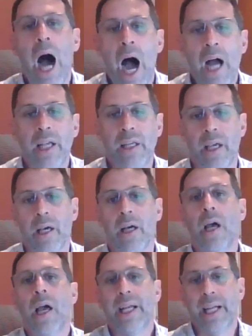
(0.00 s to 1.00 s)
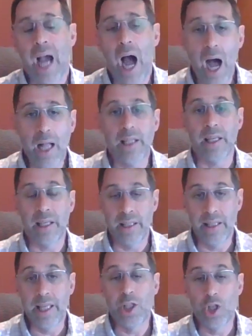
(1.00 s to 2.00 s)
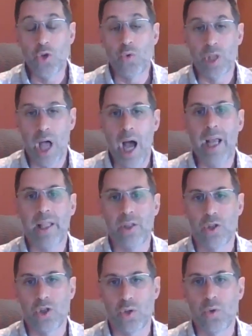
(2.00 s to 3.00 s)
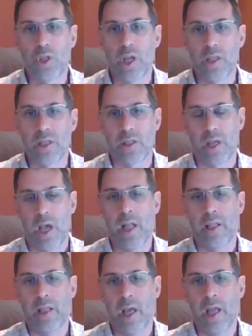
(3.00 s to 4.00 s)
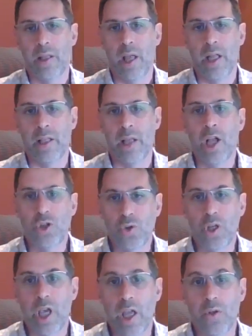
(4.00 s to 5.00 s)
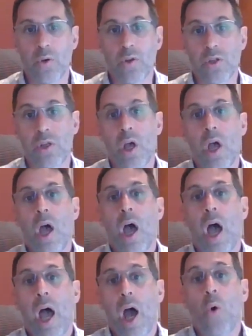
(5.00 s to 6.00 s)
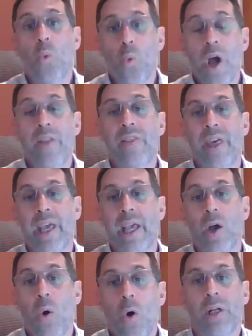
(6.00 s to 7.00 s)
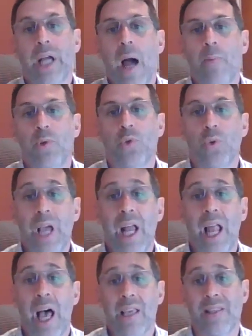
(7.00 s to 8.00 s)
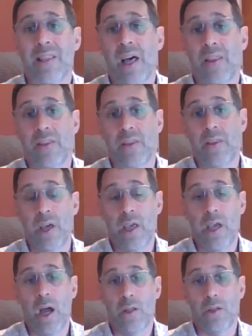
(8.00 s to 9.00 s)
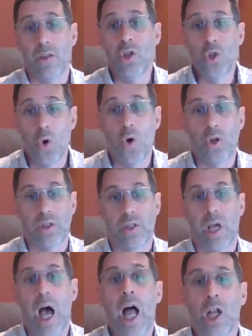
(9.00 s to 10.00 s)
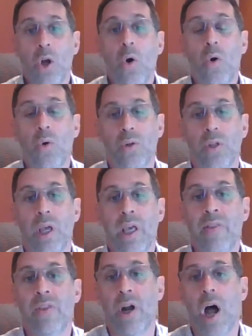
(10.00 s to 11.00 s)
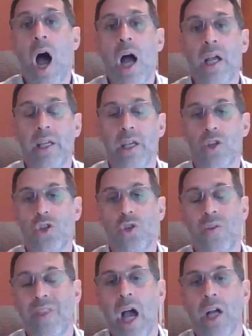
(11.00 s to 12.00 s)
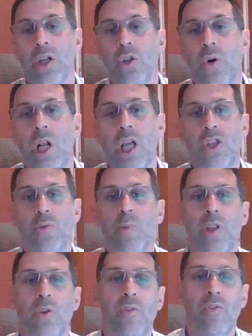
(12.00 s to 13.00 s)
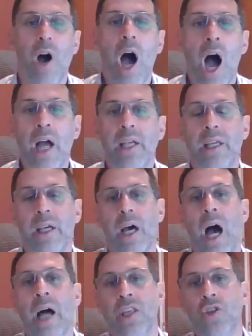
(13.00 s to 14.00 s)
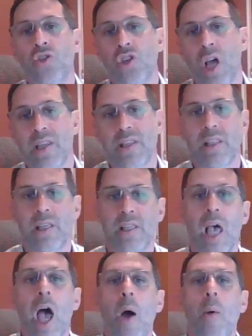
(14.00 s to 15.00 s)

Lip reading: anger can indeed unite students and educators when they all come to realize that they are not alone in their anger. So the acknowledgement of anger at injustice